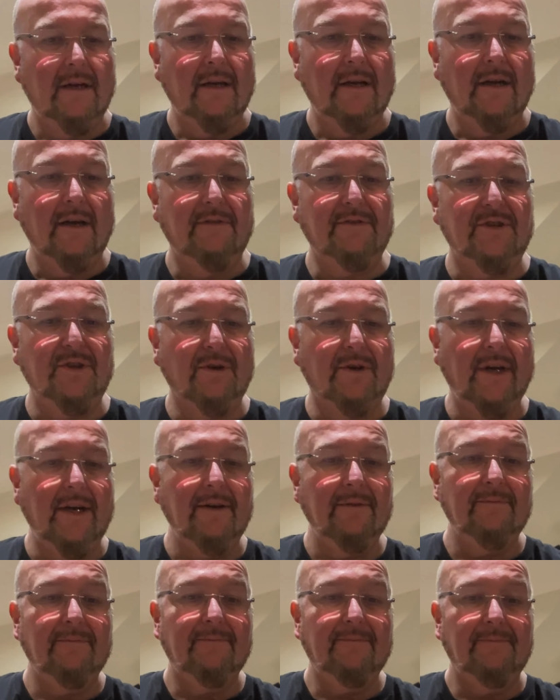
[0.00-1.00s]
of sugar.
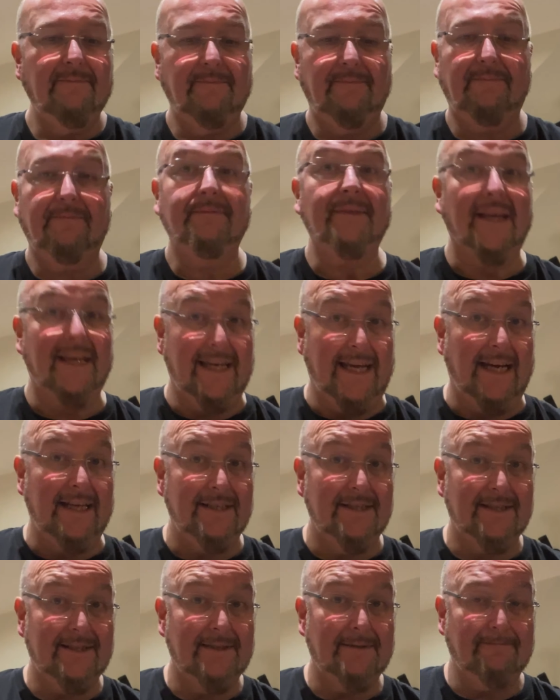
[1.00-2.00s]

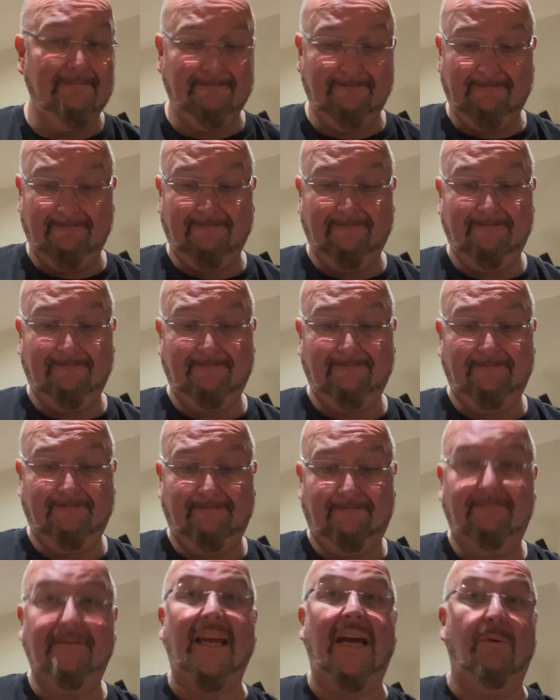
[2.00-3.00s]
Yes,
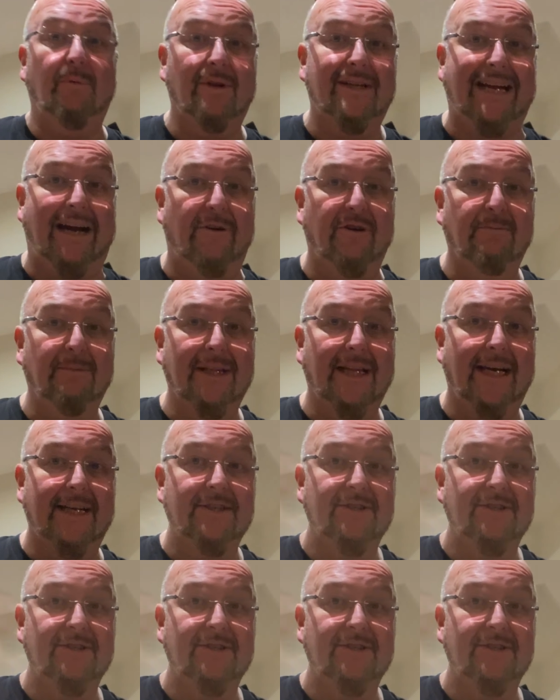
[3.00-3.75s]
it will caramelise